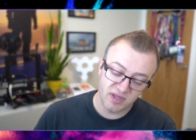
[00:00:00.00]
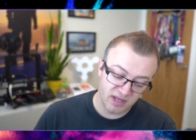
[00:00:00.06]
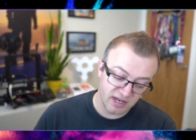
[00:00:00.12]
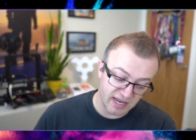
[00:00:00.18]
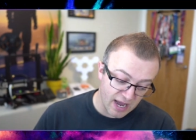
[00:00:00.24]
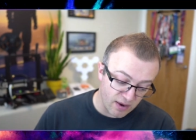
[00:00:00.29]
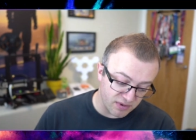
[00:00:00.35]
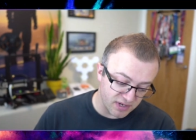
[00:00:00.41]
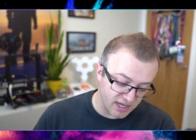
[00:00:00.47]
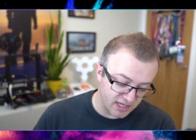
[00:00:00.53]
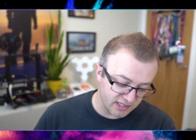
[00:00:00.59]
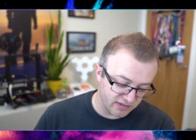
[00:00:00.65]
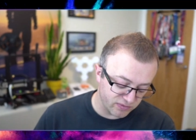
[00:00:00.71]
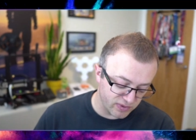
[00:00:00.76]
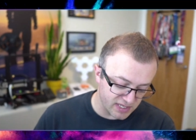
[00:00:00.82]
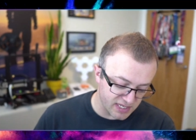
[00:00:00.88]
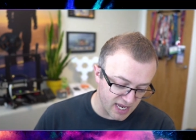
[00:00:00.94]
Nowadays,
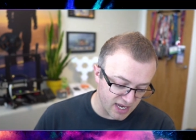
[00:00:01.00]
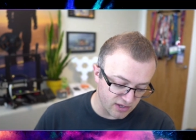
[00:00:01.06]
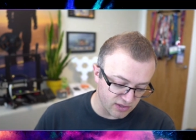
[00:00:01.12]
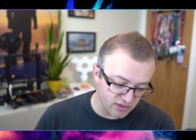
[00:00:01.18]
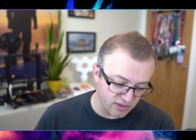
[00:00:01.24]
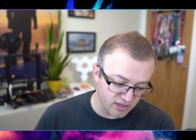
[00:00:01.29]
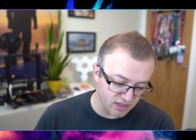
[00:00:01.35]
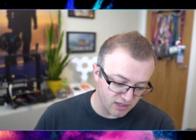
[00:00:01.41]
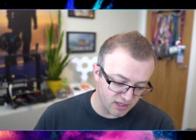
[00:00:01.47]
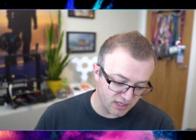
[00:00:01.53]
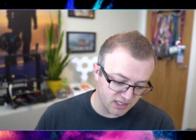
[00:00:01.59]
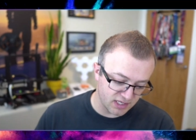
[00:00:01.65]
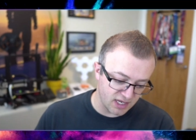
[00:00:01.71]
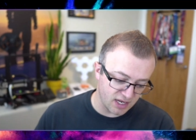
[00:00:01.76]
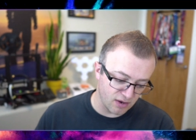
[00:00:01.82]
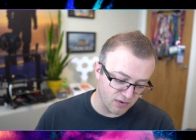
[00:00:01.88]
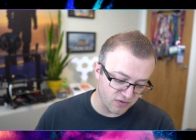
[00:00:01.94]
if we take a look at
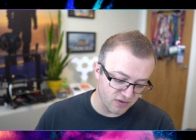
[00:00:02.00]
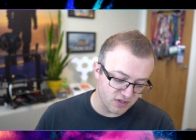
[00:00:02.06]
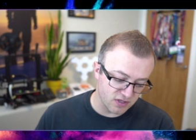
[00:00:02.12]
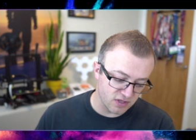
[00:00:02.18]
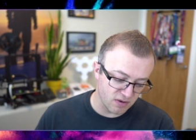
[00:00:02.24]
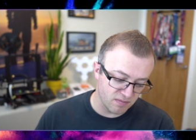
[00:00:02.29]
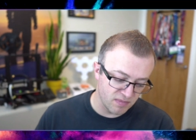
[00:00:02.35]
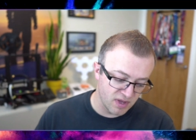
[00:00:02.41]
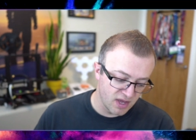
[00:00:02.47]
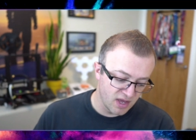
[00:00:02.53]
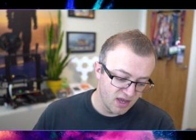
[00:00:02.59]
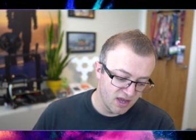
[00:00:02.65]
this ecosystem,